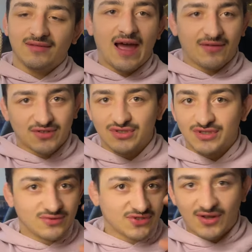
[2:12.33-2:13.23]
after she
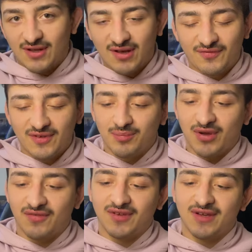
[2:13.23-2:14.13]
was all huffy and
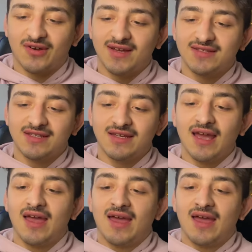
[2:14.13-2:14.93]
puffy and crazy